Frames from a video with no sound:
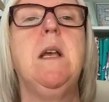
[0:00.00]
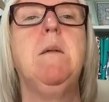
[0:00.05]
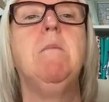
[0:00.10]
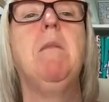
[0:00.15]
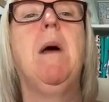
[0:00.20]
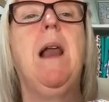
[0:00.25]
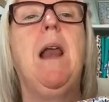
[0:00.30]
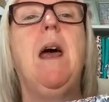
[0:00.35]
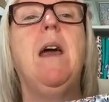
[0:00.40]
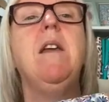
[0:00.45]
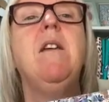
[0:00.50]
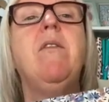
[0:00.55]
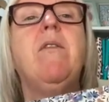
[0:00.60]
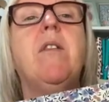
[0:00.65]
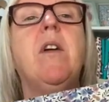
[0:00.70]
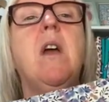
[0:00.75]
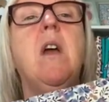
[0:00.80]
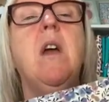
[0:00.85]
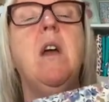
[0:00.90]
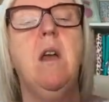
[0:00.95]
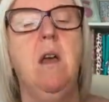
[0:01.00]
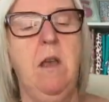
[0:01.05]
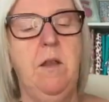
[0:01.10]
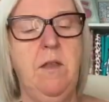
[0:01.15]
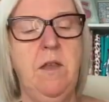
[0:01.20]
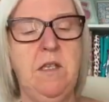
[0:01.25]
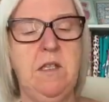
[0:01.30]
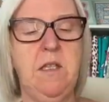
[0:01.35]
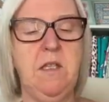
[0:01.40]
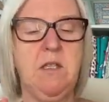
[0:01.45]
in my life. And
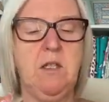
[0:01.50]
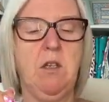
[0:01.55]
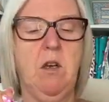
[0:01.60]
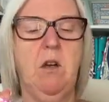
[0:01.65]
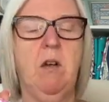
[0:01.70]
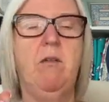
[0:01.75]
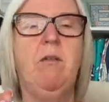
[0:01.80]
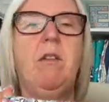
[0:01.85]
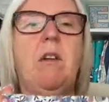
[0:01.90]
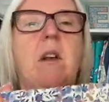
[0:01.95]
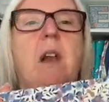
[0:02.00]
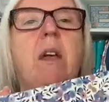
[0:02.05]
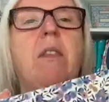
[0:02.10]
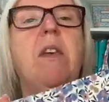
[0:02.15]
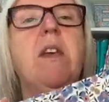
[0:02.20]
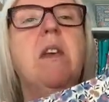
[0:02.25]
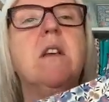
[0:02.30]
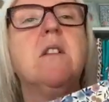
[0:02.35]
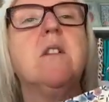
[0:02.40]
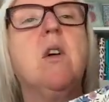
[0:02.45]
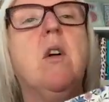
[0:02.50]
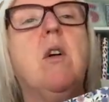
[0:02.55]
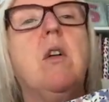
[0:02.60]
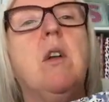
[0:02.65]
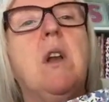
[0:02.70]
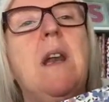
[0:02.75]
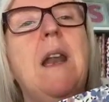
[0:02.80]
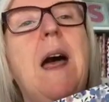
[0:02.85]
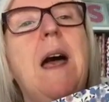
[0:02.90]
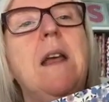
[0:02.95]
this is sort of, I think it's
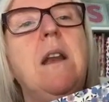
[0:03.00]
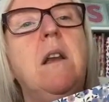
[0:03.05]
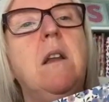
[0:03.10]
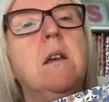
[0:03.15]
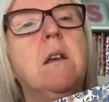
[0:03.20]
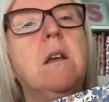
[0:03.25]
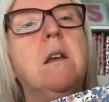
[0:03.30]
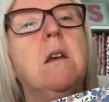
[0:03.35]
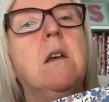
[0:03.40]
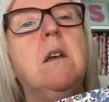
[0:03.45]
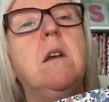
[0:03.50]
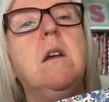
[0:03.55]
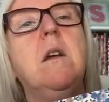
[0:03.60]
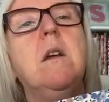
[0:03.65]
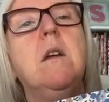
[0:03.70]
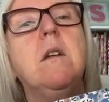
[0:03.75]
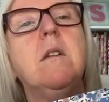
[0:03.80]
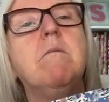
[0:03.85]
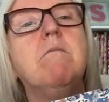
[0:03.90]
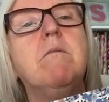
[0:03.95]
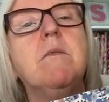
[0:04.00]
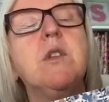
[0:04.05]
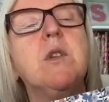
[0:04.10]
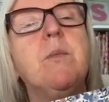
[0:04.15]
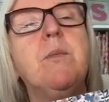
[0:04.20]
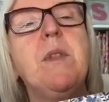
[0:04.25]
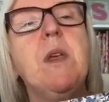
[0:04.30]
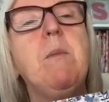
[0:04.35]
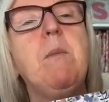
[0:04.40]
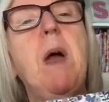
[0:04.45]
called Lilac
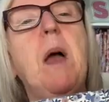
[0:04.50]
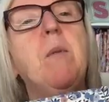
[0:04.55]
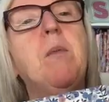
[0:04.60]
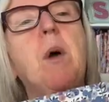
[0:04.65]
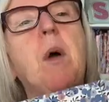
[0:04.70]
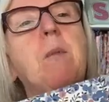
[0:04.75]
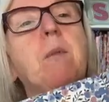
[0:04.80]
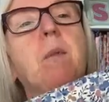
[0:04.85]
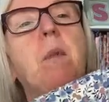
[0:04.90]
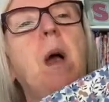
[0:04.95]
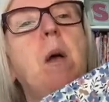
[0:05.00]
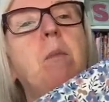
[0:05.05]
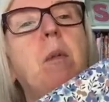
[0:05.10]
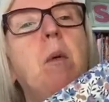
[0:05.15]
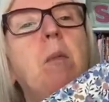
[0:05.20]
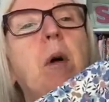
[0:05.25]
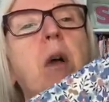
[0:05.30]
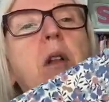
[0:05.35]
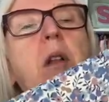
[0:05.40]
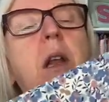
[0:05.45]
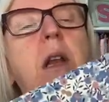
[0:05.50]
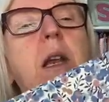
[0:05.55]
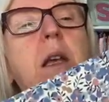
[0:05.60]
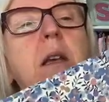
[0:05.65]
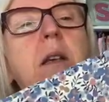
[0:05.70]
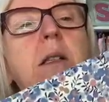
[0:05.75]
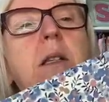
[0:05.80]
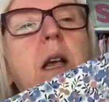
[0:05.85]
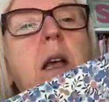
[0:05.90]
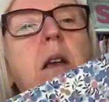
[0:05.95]
something that I'll pop I'll pop all the
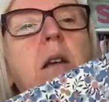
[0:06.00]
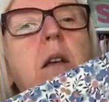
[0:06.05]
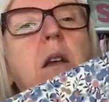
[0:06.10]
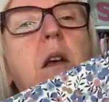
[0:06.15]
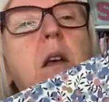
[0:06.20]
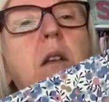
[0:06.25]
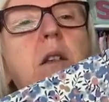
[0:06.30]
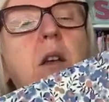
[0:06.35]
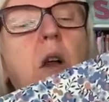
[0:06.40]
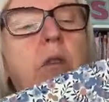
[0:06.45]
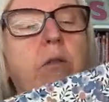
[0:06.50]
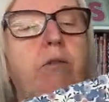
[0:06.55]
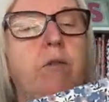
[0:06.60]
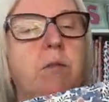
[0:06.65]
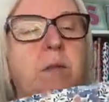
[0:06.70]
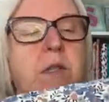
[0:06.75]
links in. It's all from